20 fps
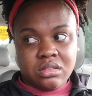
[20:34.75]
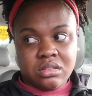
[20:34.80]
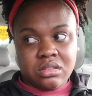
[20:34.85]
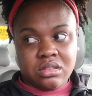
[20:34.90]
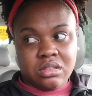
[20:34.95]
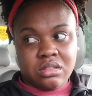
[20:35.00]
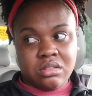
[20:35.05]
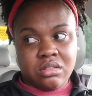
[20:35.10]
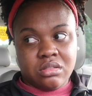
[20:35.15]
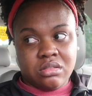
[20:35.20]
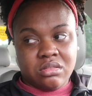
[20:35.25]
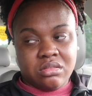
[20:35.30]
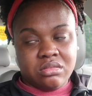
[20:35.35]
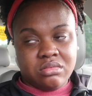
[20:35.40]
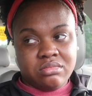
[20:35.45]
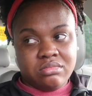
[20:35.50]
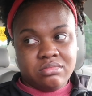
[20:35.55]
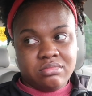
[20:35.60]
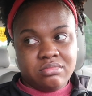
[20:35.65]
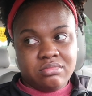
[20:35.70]

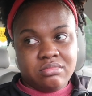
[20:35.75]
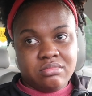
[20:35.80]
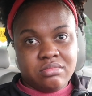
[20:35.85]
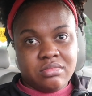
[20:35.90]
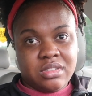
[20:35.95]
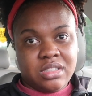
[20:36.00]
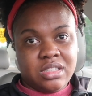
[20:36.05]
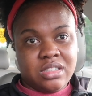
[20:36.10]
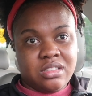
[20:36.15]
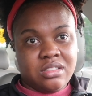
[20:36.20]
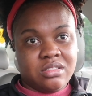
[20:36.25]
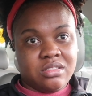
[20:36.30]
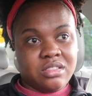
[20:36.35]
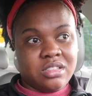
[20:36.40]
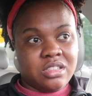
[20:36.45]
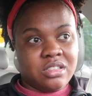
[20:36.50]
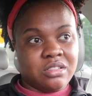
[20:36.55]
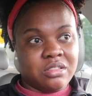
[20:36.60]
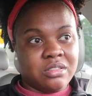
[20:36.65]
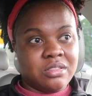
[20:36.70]
so i
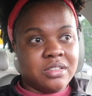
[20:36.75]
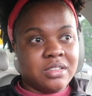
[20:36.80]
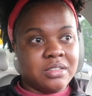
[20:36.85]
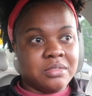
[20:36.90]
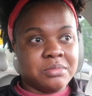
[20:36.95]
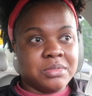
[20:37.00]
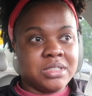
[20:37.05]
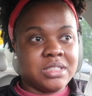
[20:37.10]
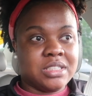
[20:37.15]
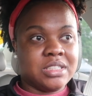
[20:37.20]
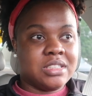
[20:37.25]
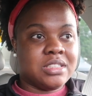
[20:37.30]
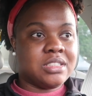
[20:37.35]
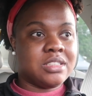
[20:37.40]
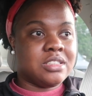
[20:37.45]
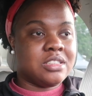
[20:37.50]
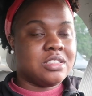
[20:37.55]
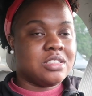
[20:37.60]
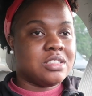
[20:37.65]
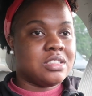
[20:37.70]
don't know i'm gonna
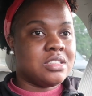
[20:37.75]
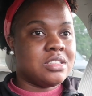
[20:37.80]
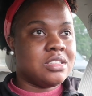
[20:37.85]
just